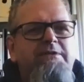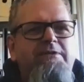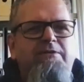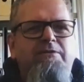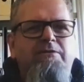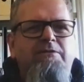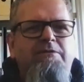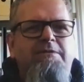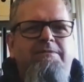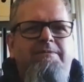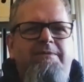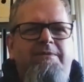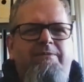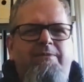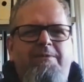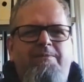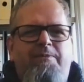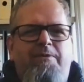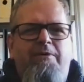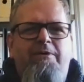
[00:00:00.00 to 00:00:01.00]
news
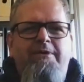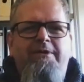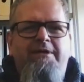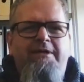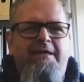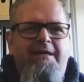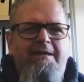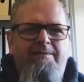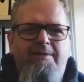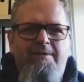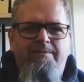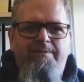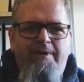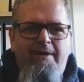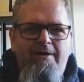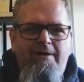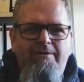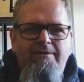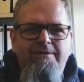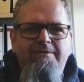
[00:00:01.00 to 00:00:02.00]
reporting came
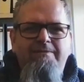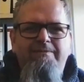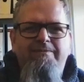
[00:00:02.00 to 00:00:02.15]
about,